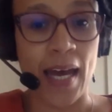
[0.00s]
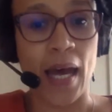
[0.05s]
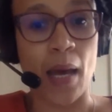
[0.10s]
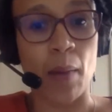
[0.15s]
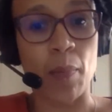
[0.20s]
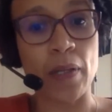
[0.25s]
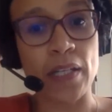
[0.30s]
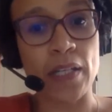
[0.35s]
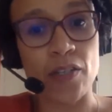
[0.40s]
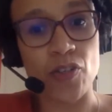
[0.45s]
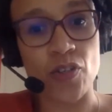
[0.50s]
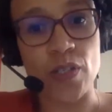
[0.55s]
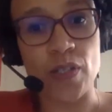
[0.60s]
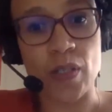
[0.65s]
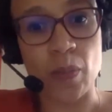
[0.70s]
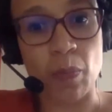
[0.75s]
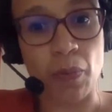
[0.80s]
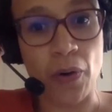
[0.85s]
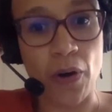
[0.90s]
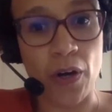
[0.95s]
Abolition
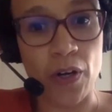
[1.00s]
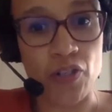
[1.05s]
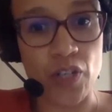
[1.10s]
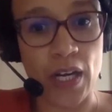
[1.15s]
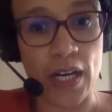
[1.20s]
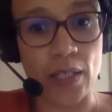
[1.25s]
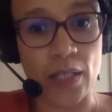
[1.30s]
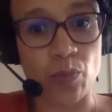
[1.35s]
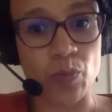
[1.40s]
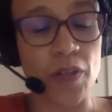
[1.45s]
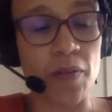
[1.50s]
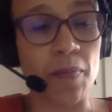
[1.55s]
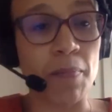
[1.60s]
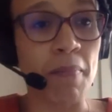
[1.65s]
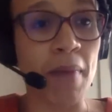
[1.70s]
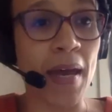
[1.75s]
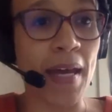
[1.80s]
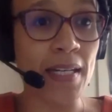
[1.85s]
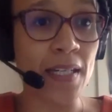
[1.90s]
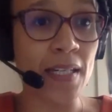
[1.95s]
is a project with
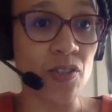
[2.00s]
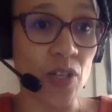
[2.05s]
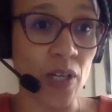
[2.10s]
many